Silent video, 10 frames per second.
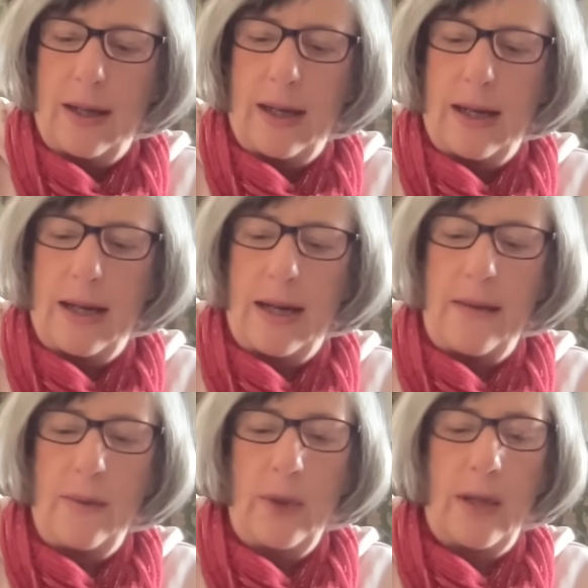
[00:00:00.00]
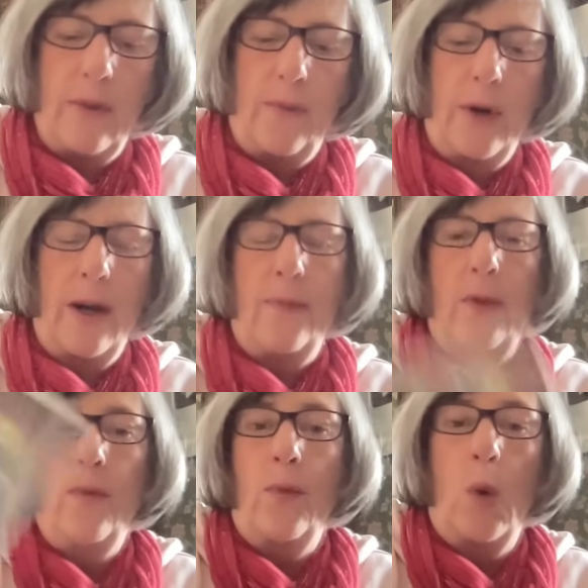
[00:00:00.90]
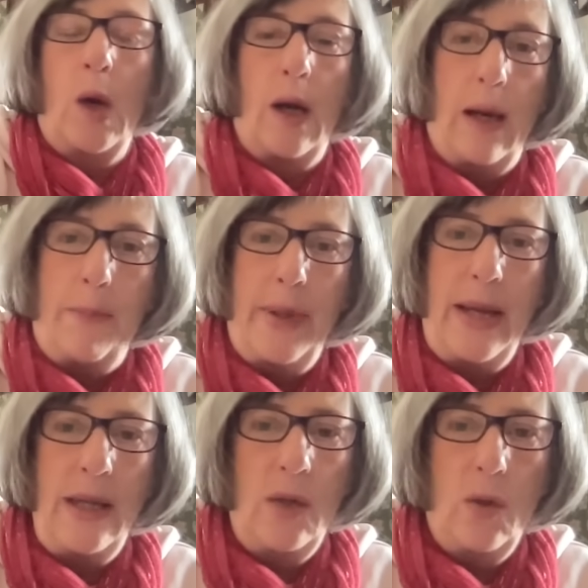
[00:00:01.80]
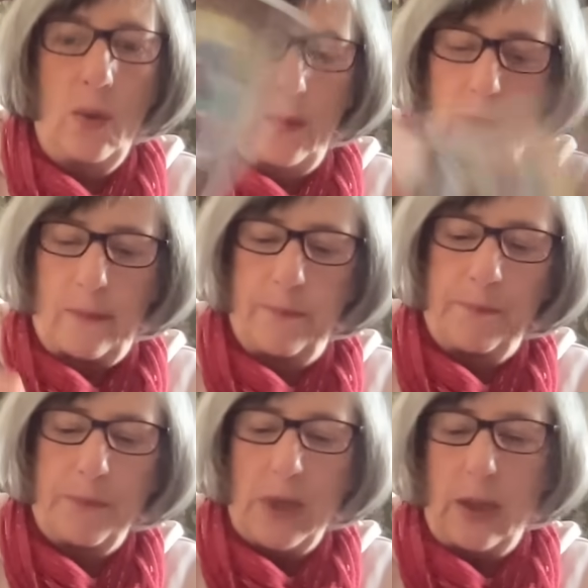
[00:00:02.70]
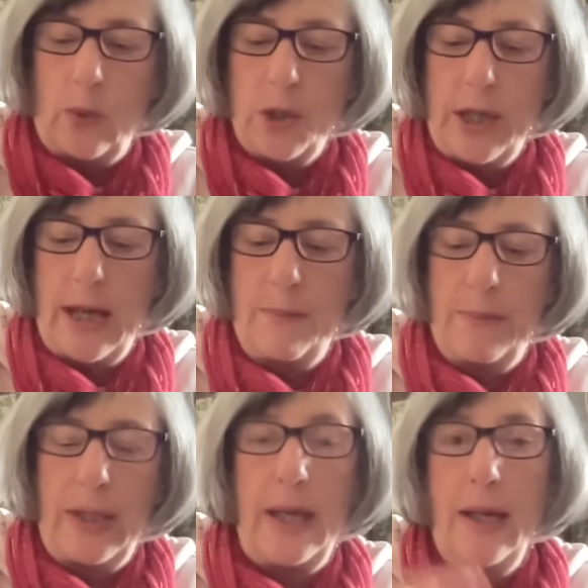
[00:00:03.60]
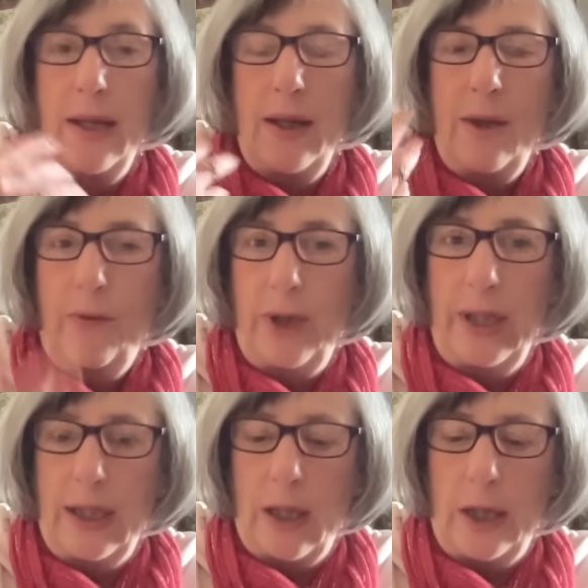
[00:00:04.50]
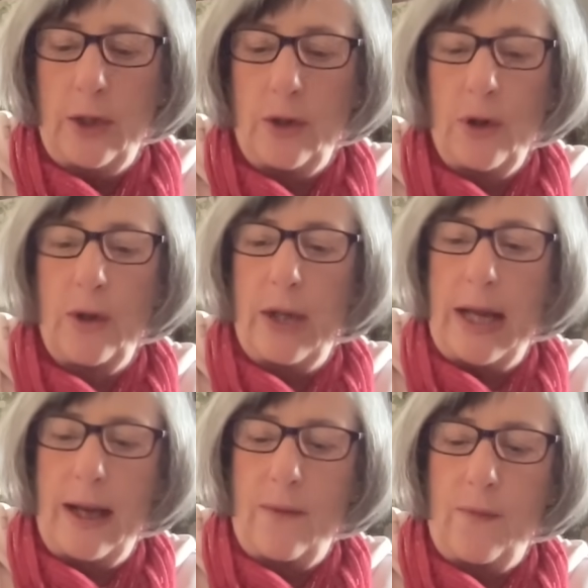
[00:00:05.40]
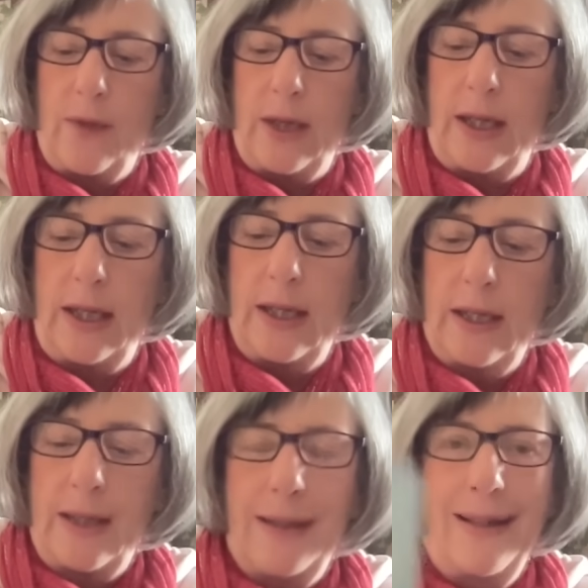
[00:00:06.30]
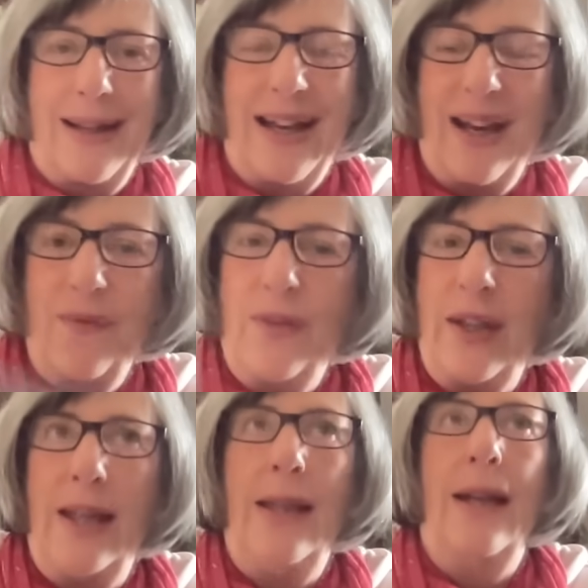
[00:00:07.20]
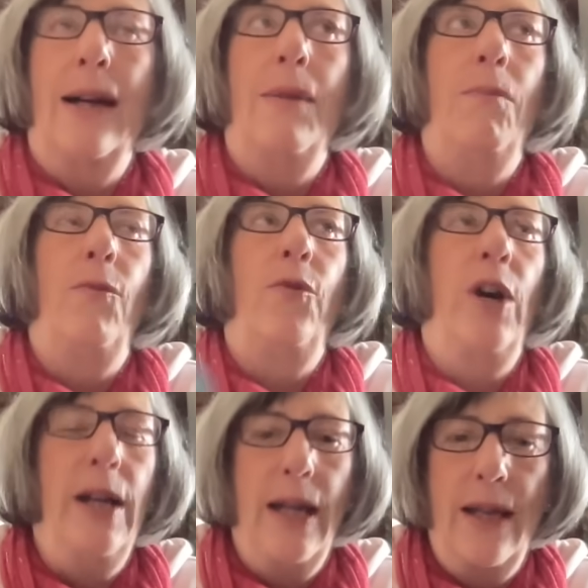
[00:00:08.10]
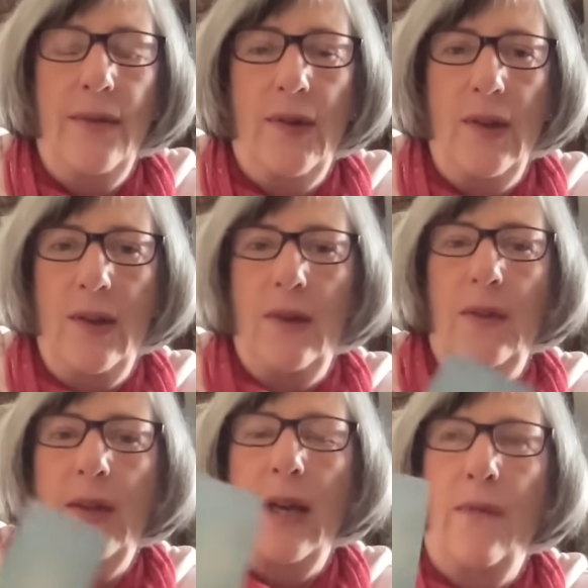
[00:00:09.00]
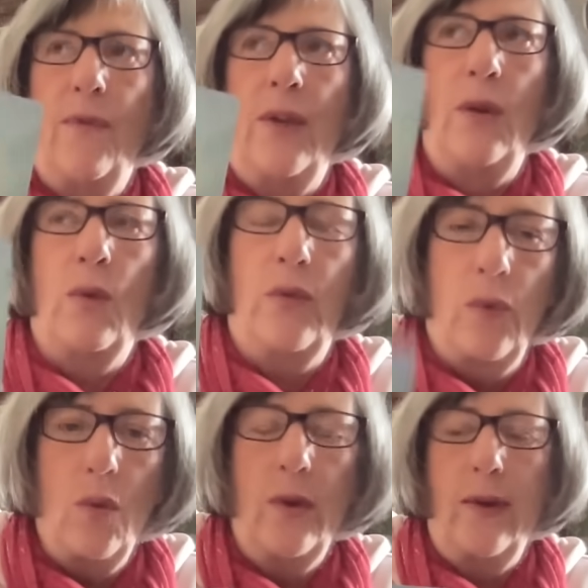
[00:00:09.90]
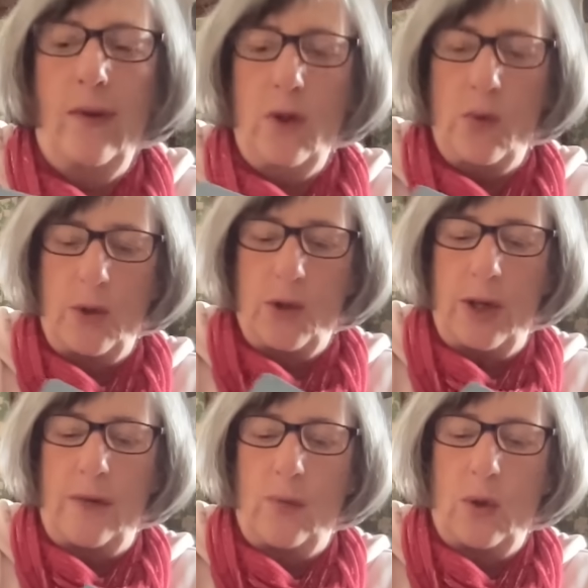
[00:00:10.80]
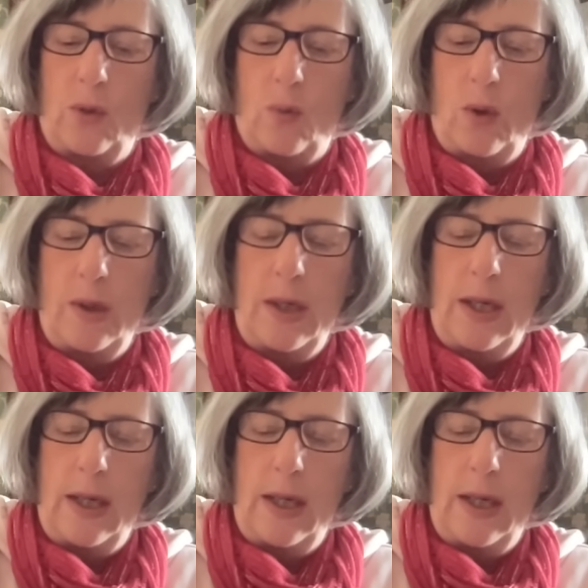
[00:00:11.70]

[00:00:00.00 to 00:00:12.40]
Uh, and then we get the five of uh, Pentacles, which can be feeling like you don't have the have the um, finances, have the resources to achieve what you want.